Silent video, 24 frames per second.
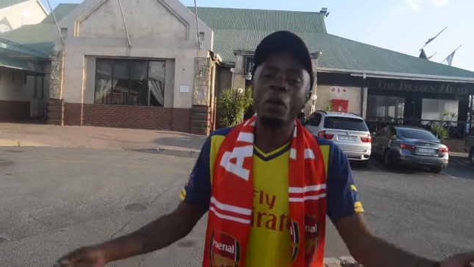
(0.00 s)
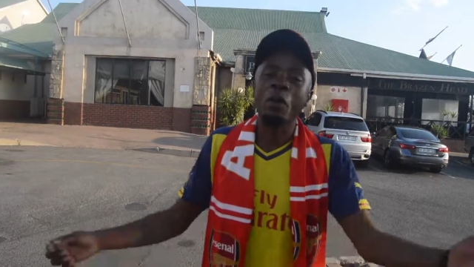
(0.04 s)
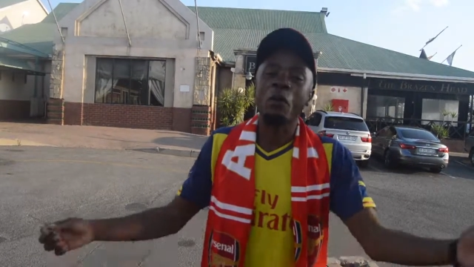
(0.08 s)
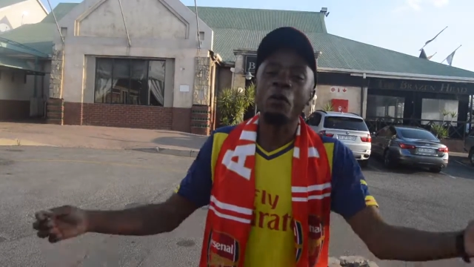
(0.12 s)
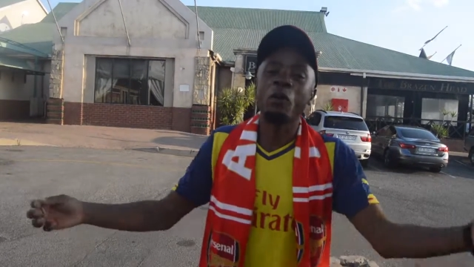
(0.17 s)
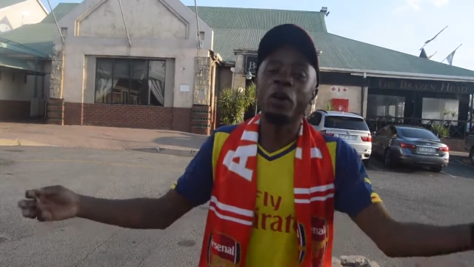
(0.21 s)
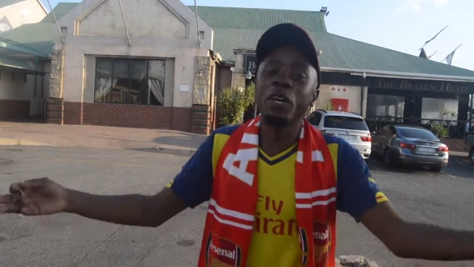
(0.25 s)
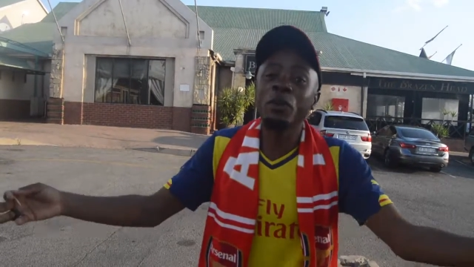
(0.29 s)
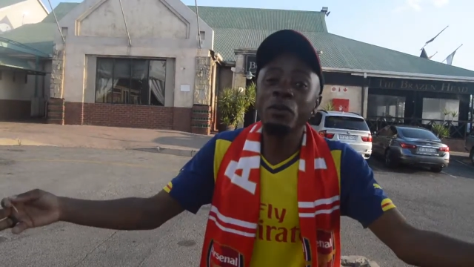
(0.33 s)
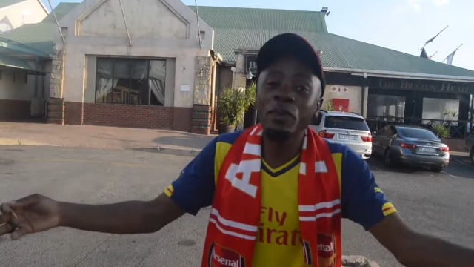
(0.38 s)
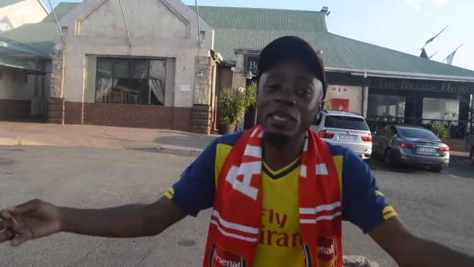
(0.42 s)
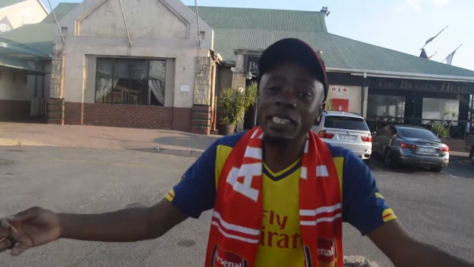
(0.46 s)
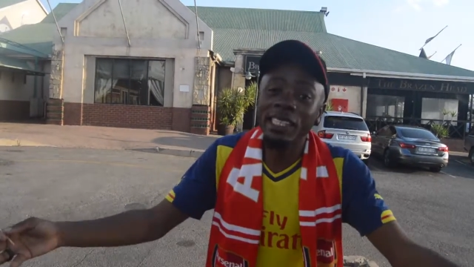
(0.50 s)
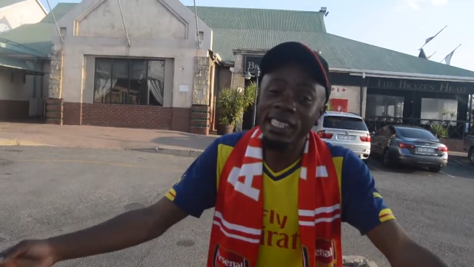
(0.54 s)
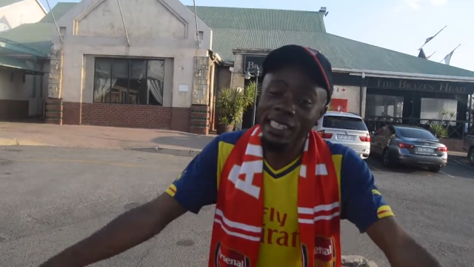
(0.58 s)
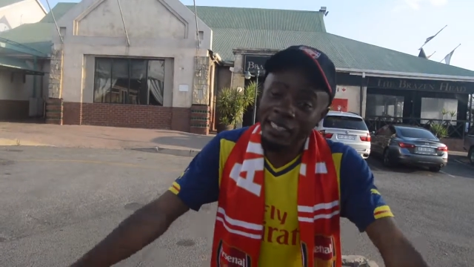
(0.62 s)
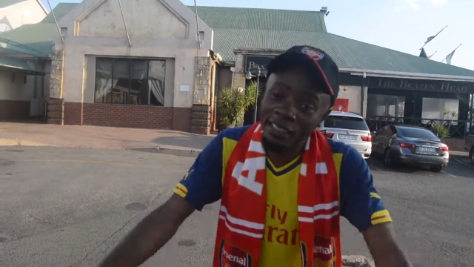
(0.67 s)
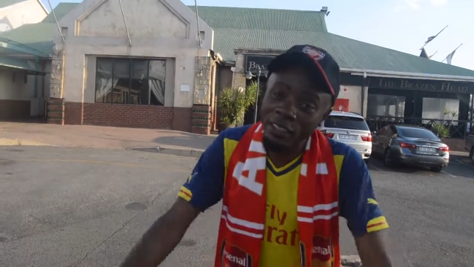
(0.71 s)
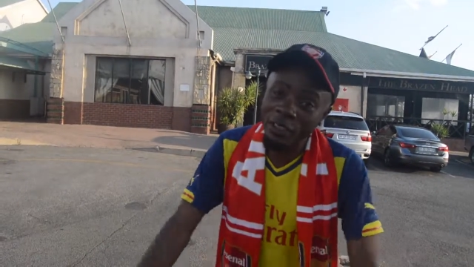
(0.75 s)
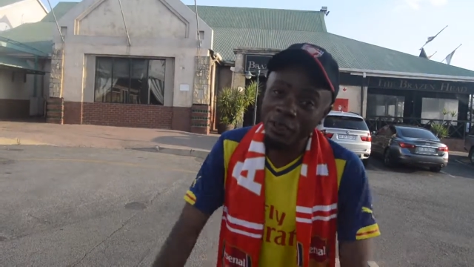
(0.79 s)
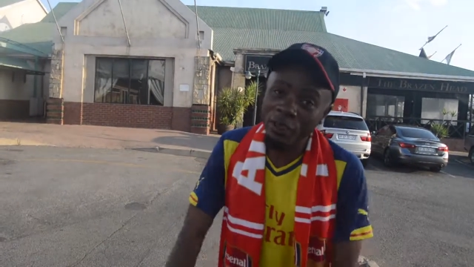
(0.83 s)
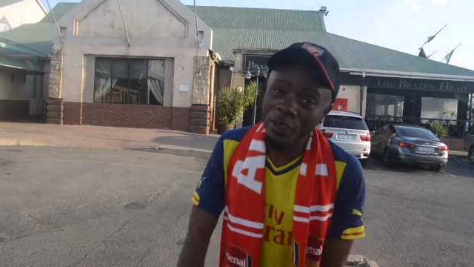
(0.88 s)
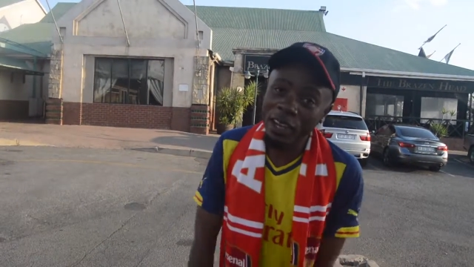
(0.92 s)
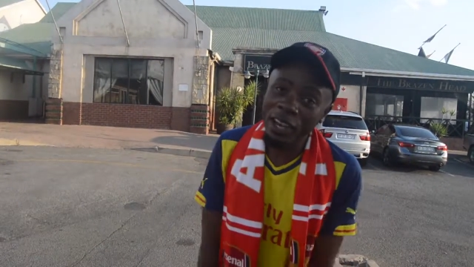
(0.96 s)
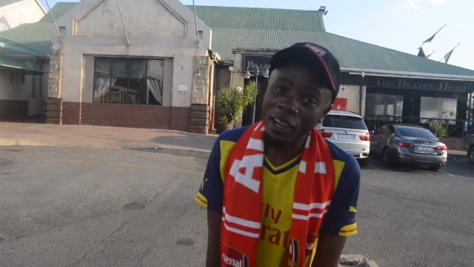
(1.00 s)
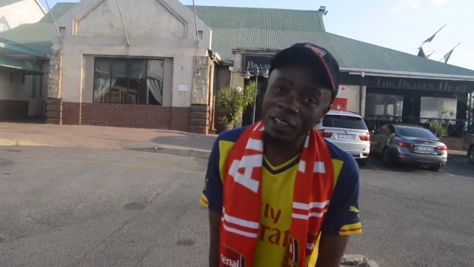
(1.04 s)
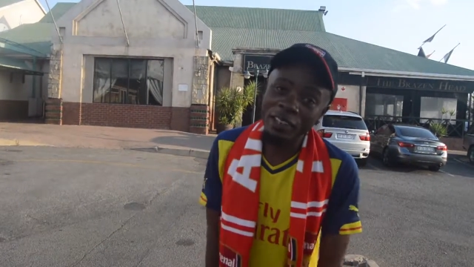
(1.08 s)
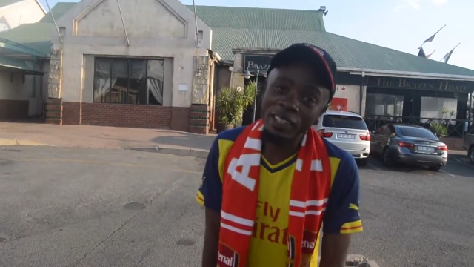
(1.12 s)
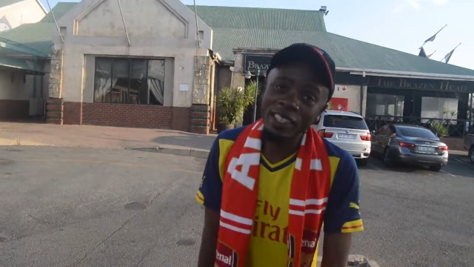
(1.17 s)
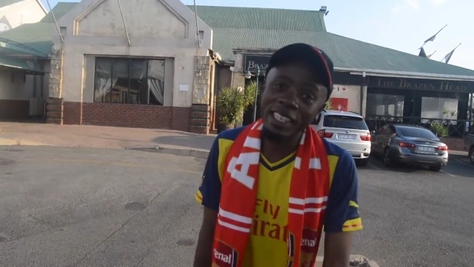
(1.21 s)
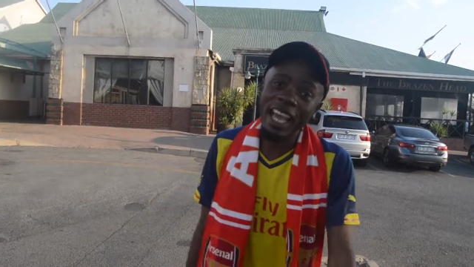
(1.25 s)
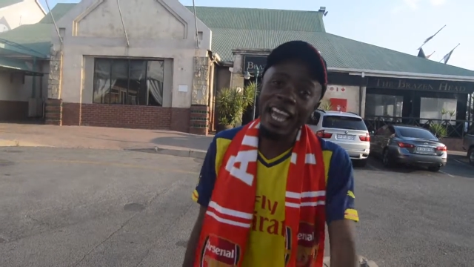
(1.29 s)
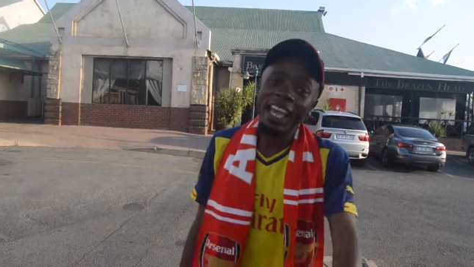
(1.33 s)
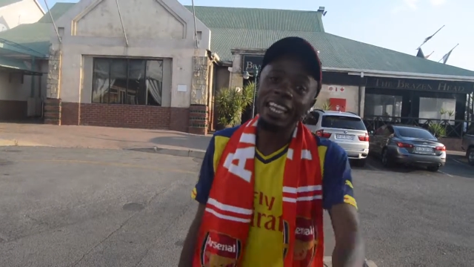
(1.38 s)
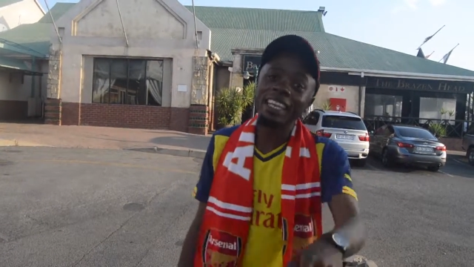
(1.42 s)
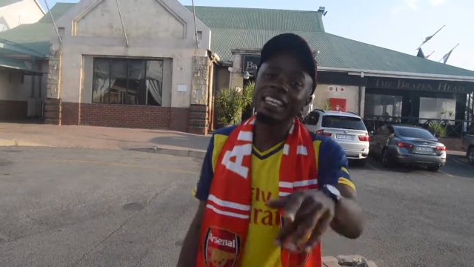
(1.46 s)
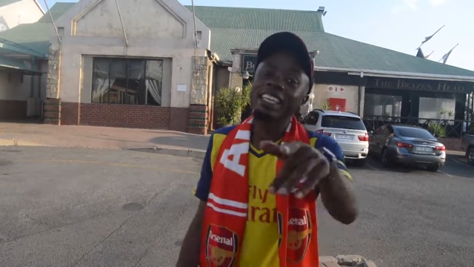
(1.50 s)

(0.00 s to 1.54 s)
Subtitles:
What are we still doing outside?